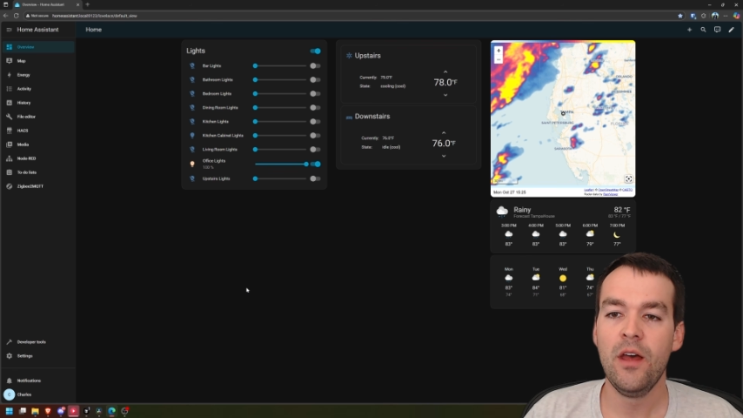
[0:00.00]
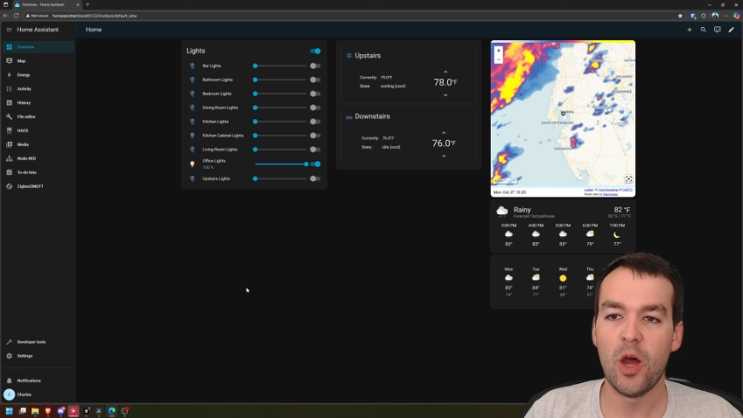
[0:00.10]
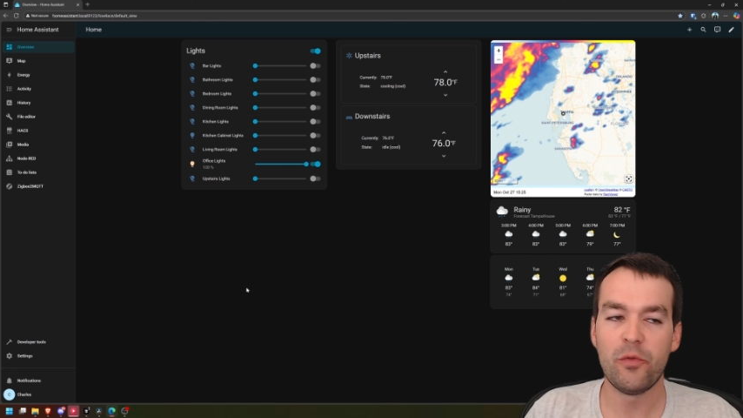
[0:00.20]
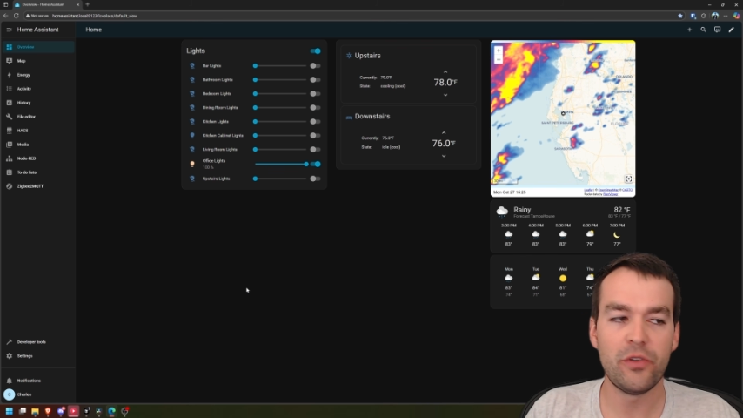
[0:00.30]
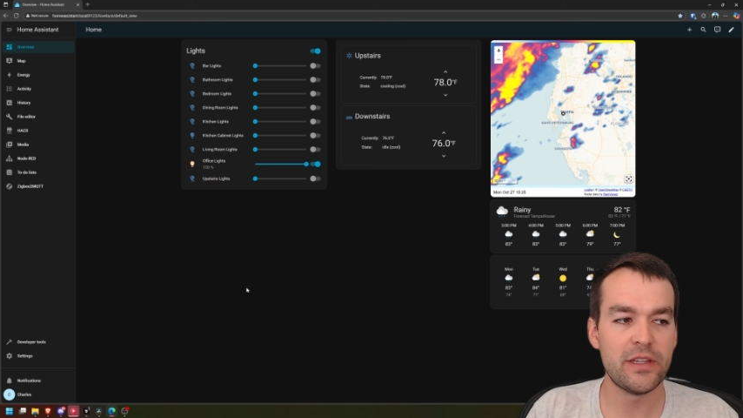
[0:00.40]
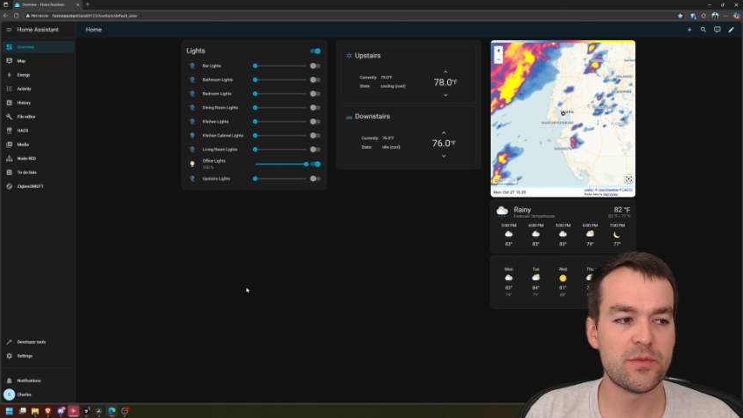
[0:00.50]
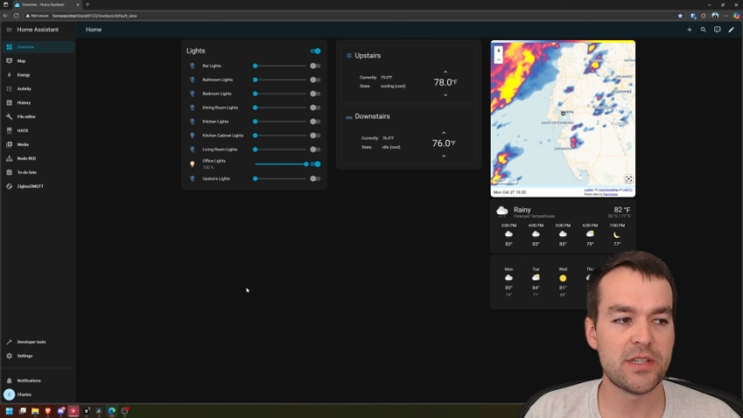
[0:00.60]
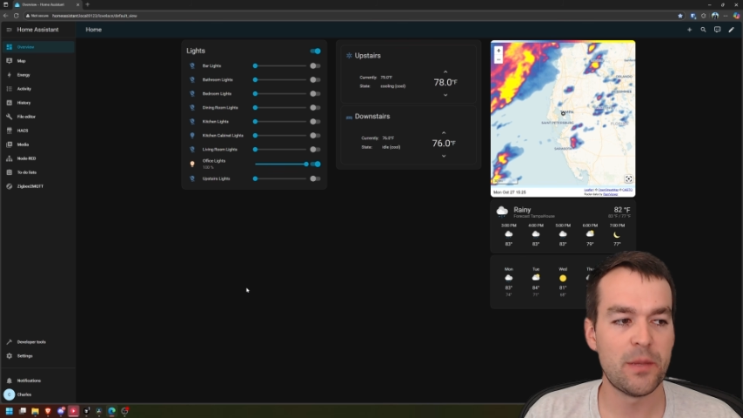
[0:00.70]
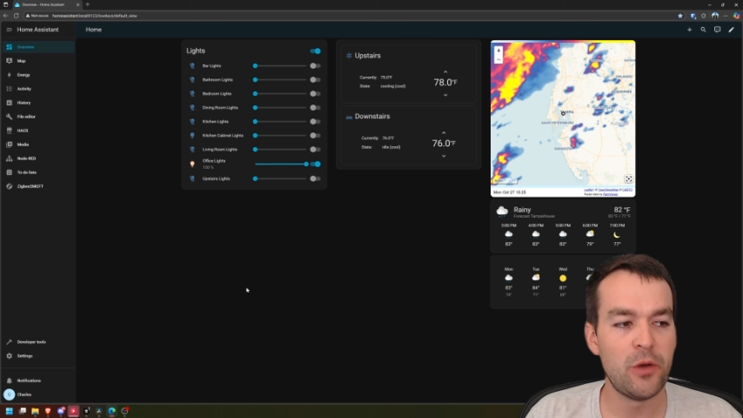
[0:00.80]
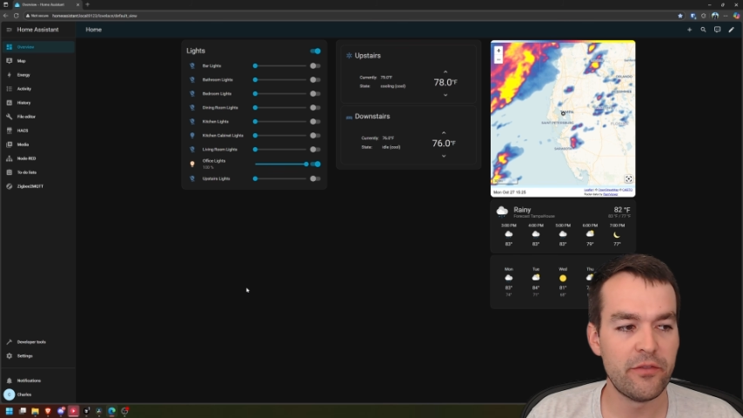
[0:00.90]
Hopefully this was
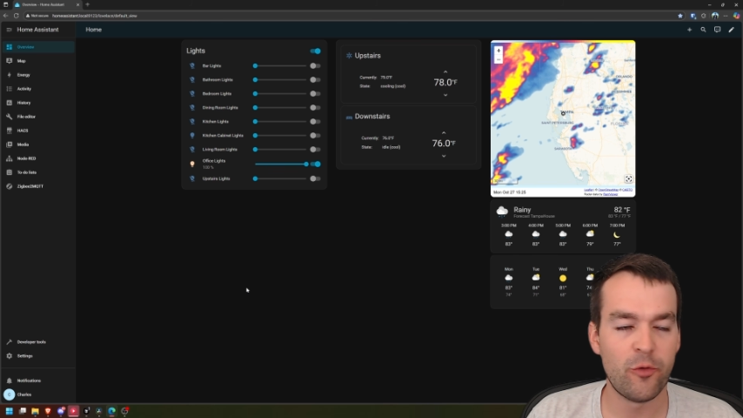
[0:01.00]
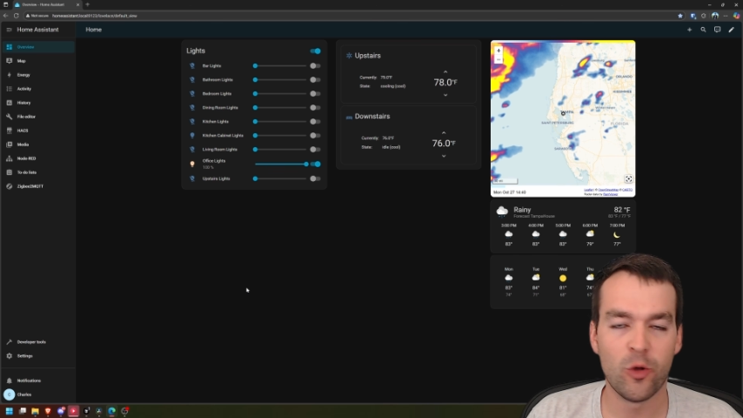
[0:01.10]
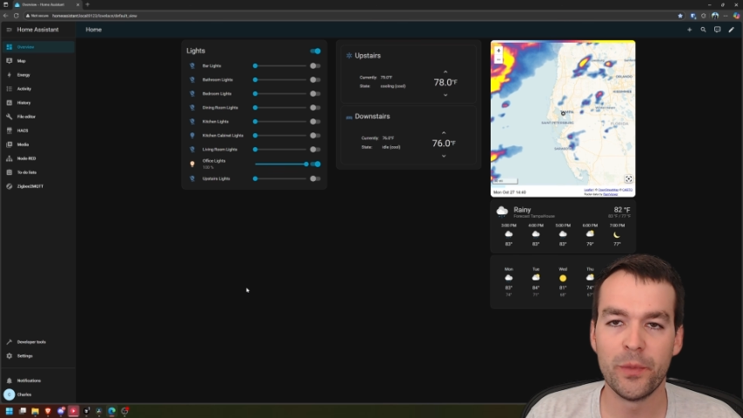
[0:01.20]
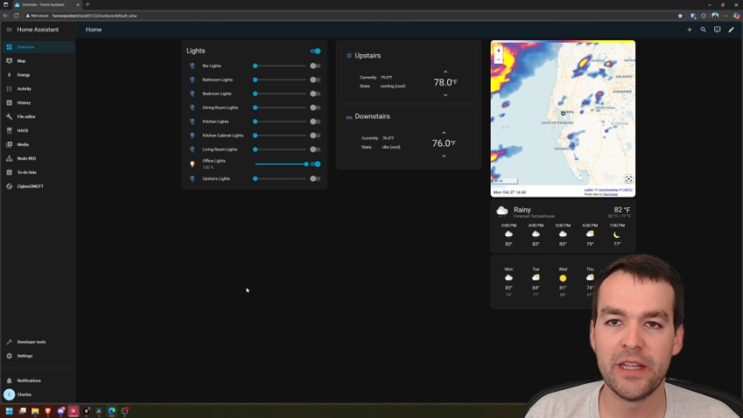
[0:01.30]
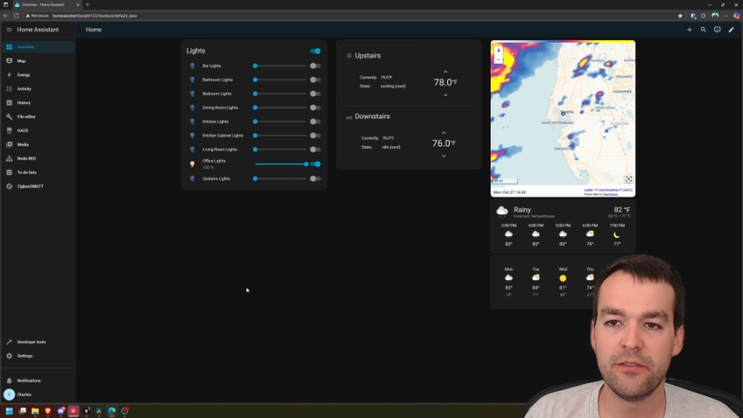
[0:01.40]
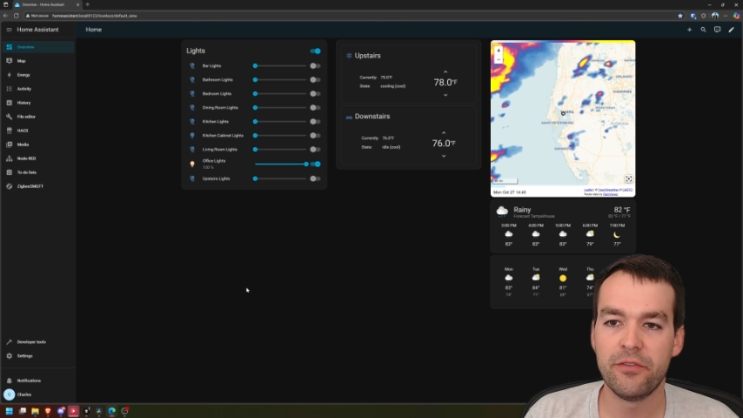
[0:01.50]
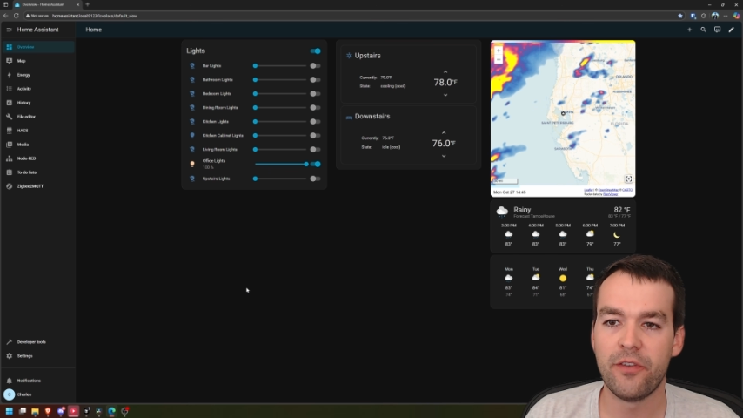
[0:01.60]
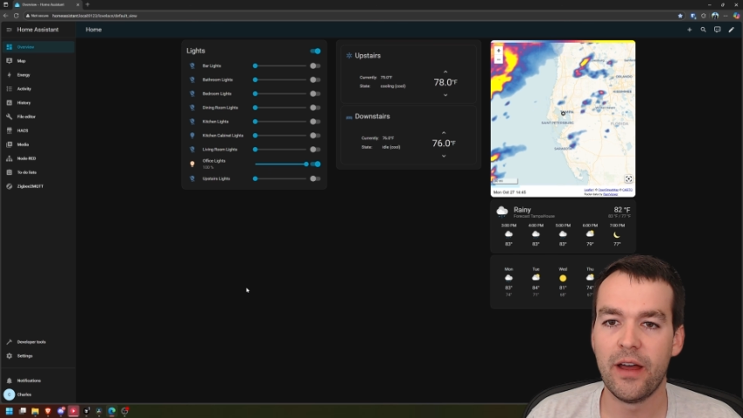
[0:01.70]
somewhat informative.